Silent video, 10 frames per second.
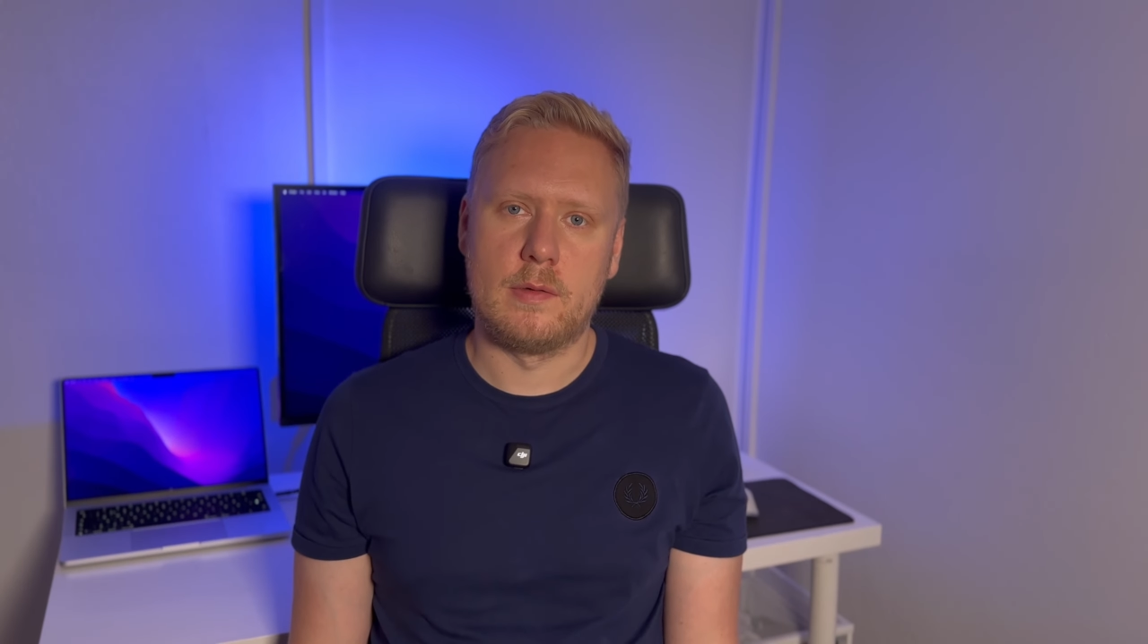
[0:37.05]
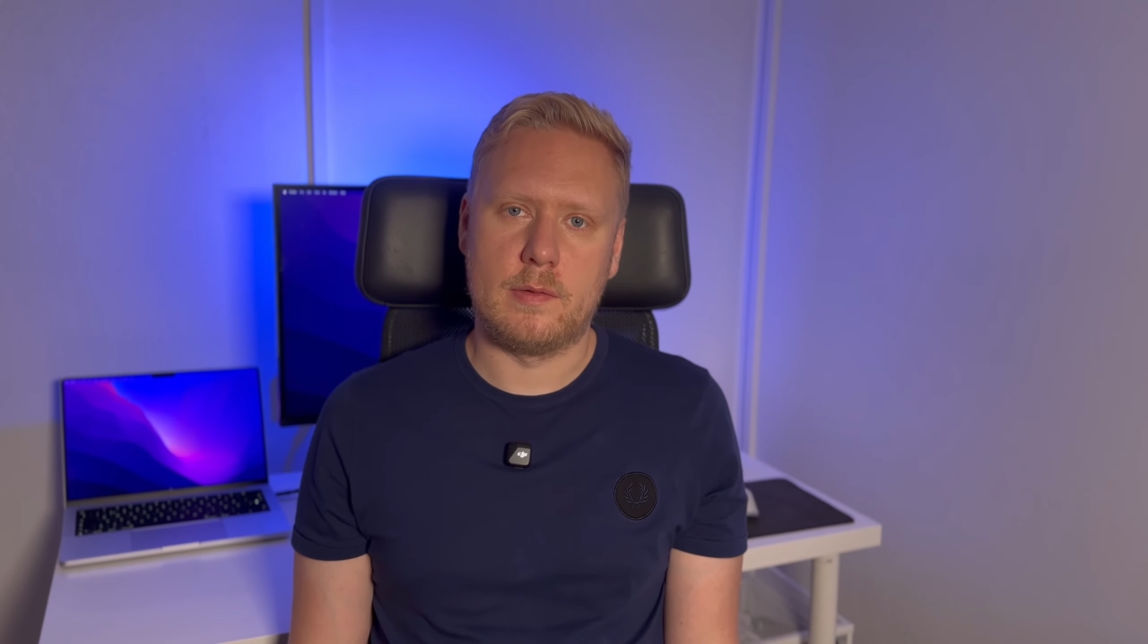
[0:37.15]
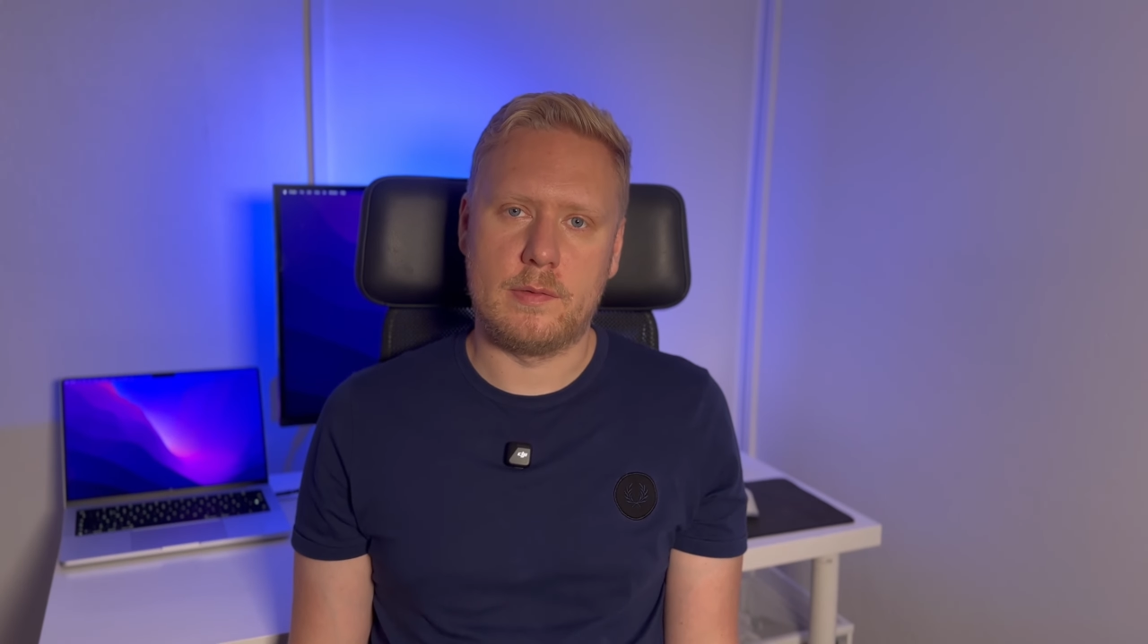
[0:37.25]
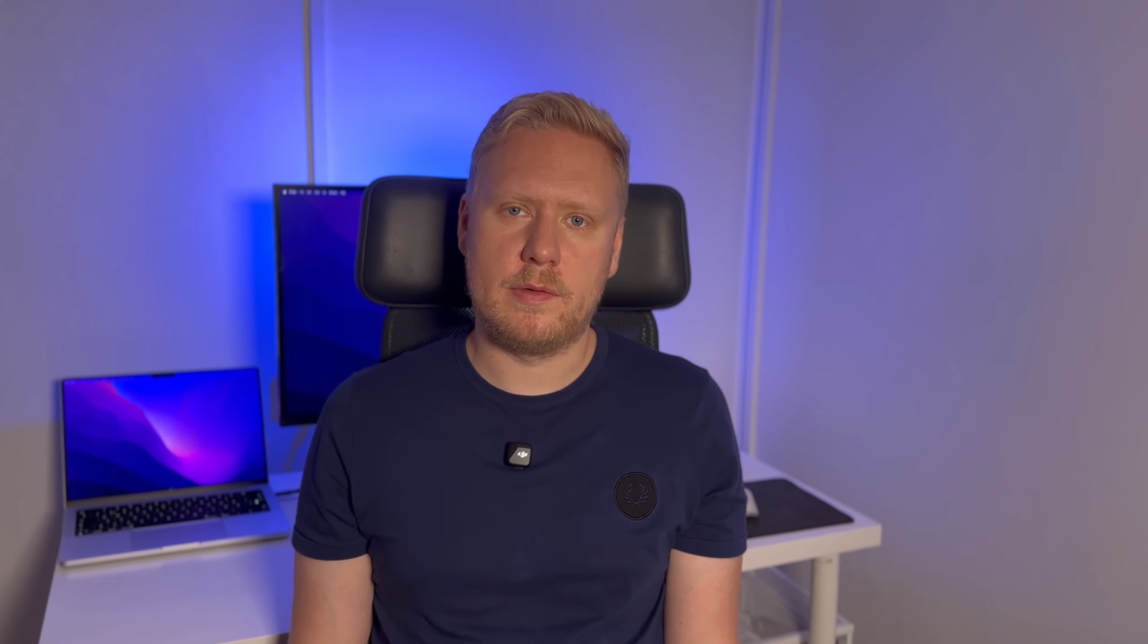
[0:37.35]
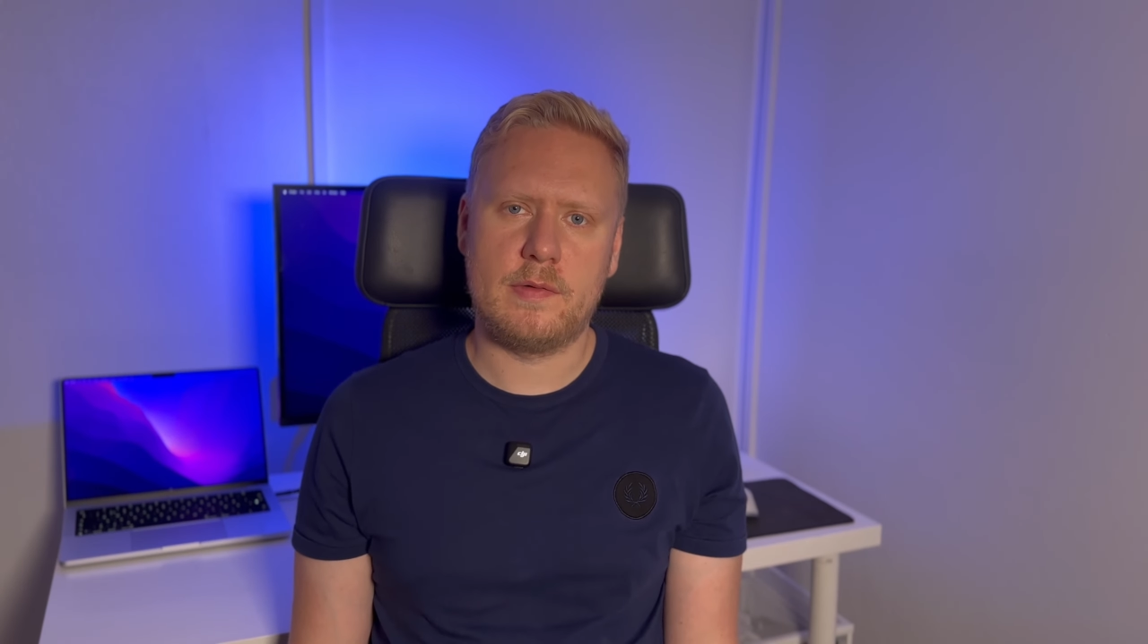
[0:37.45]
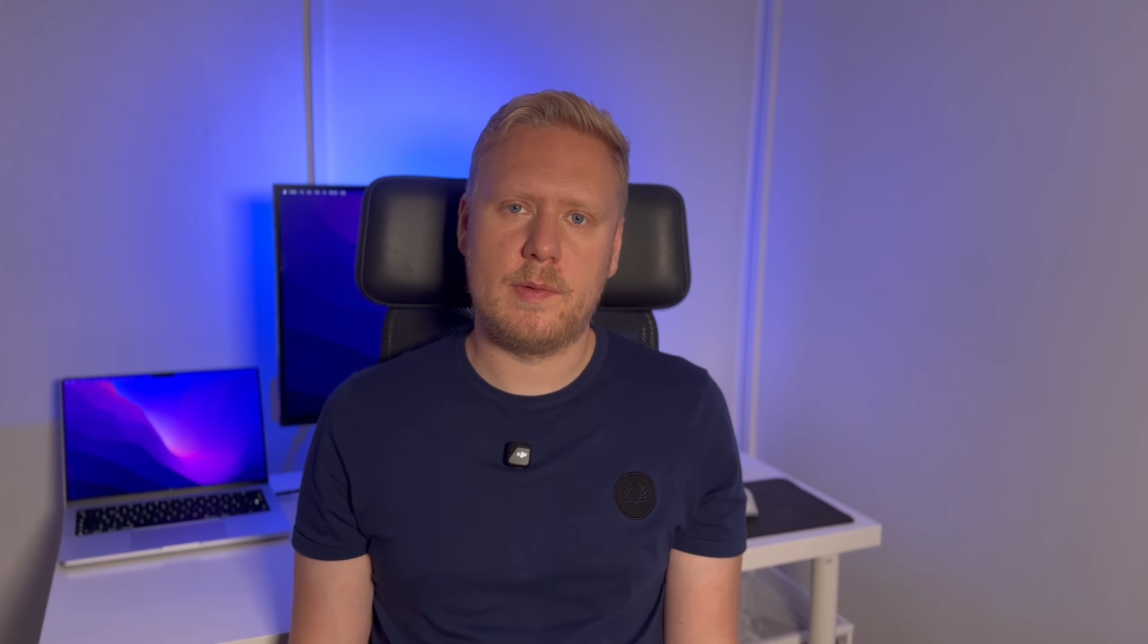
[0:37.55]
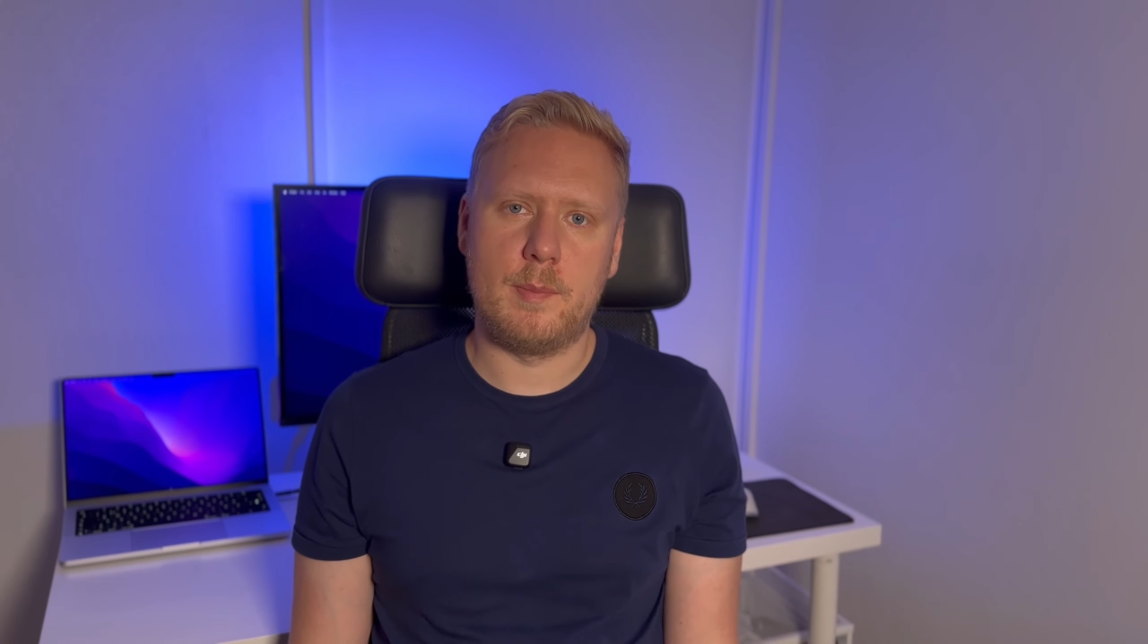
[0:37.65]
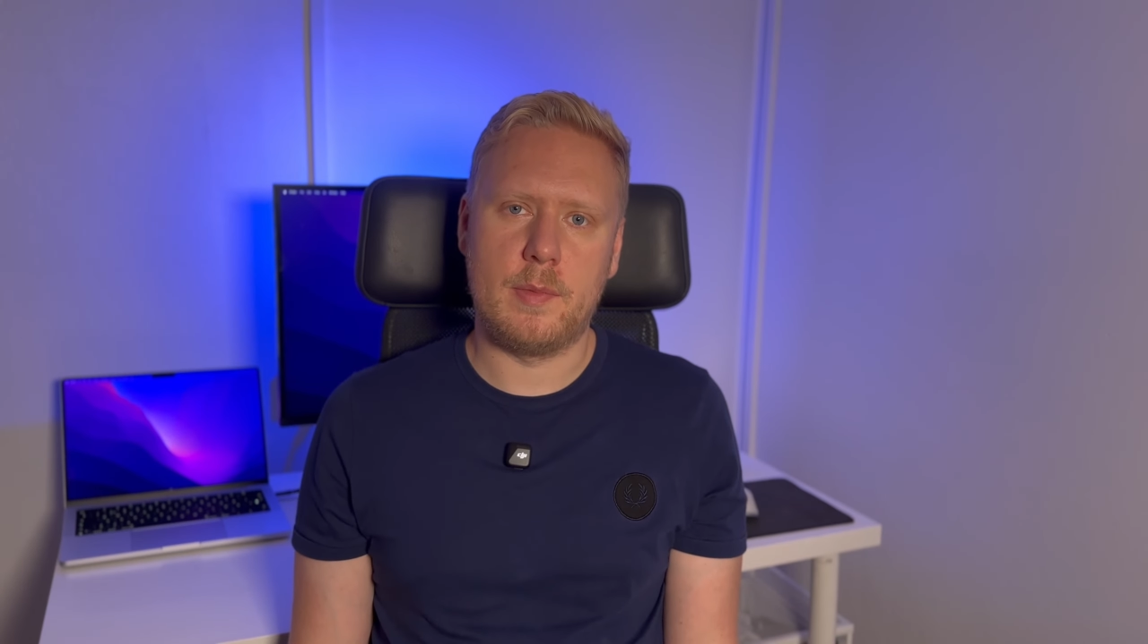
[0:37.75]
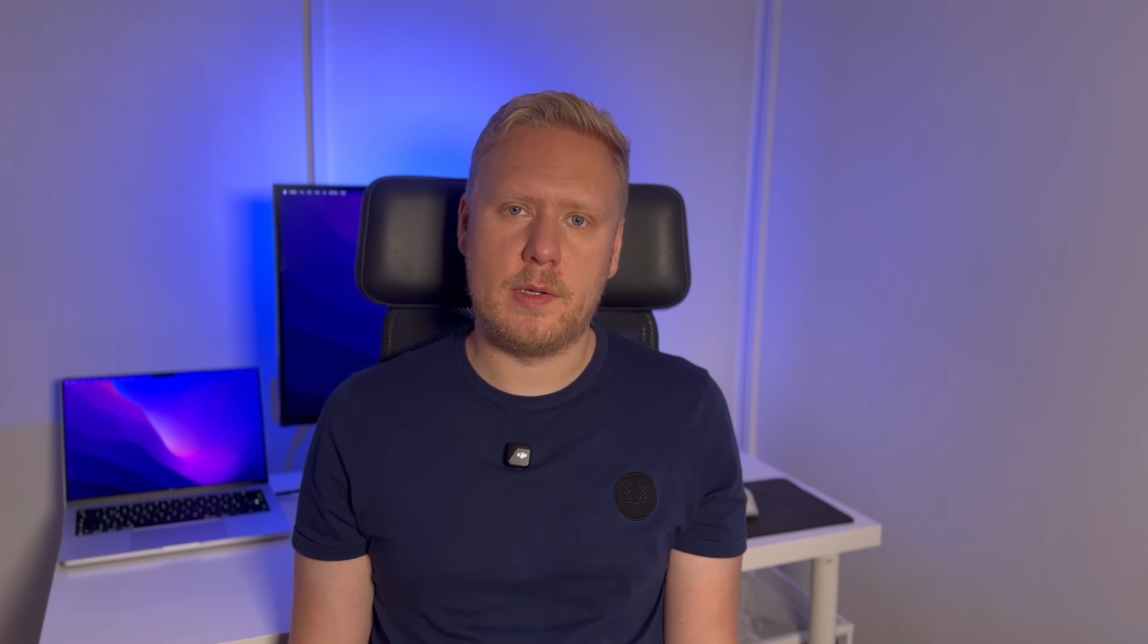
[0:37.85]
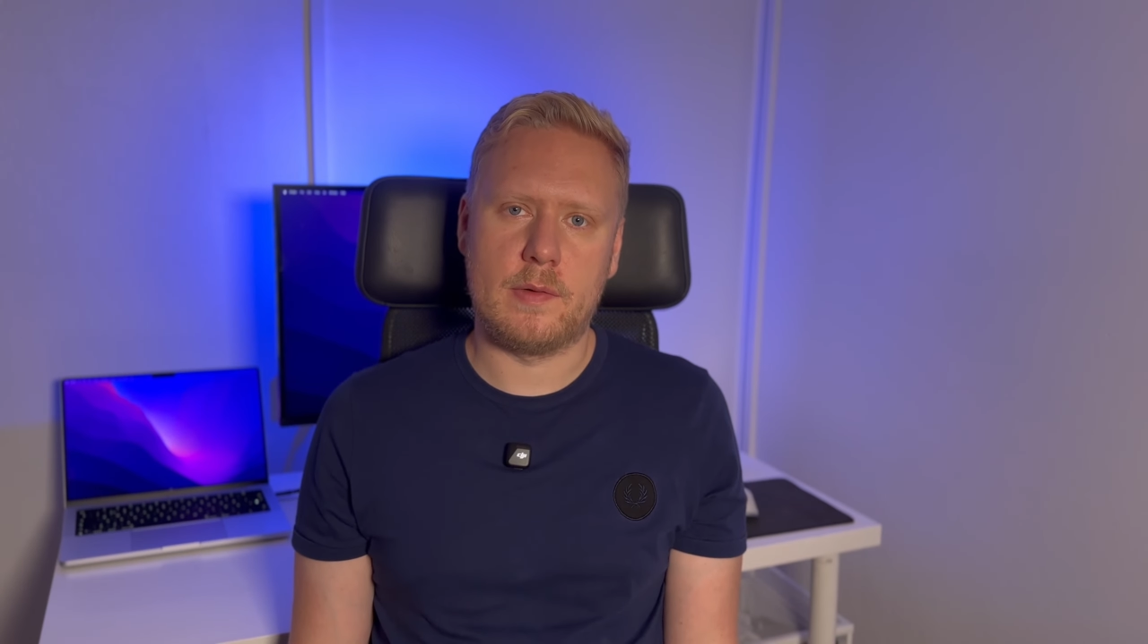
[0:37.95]
So there's a
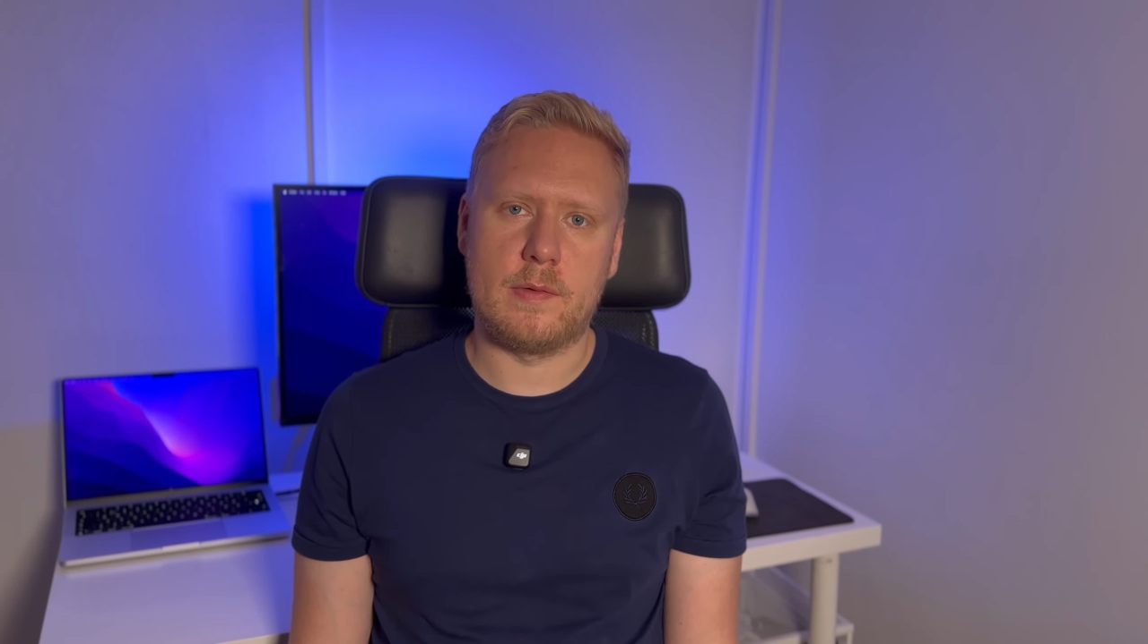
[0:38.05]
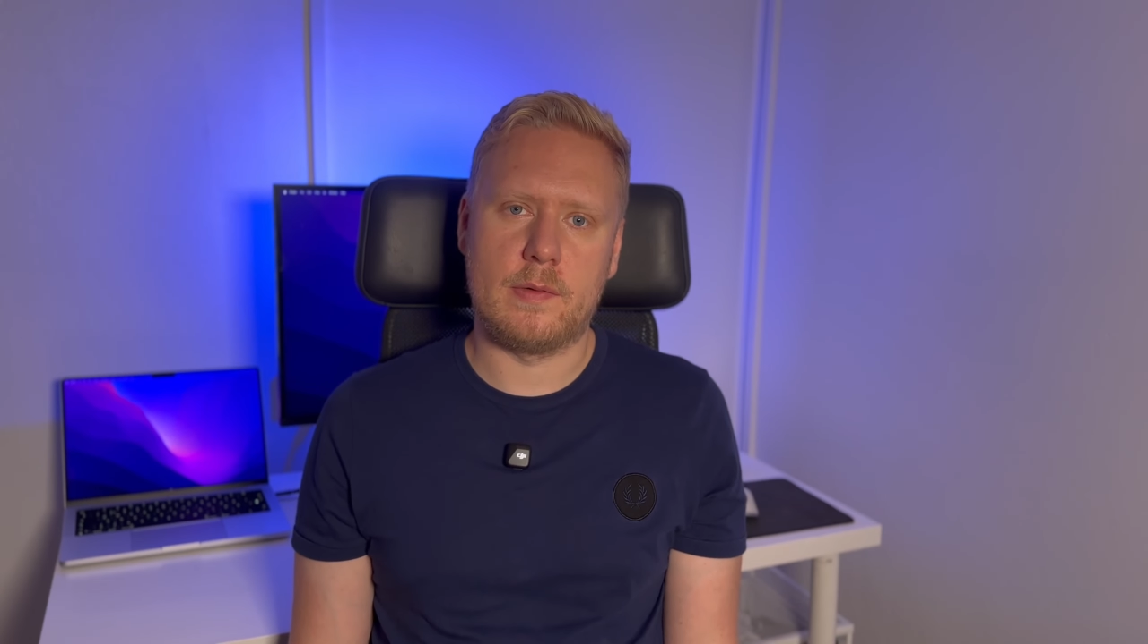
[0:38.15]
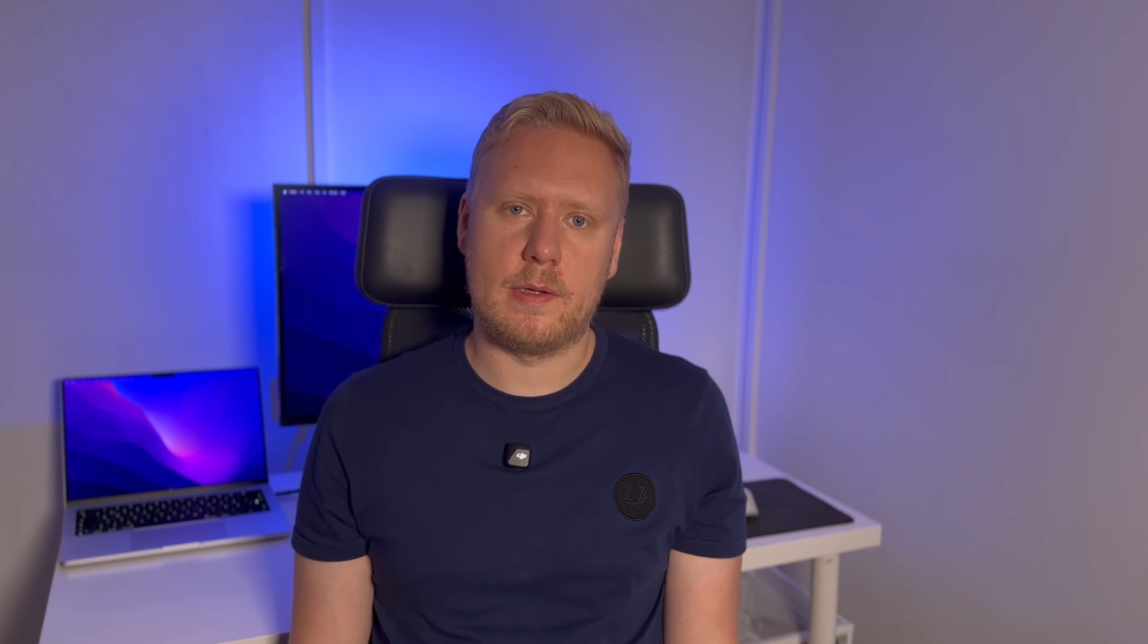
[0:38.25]
myth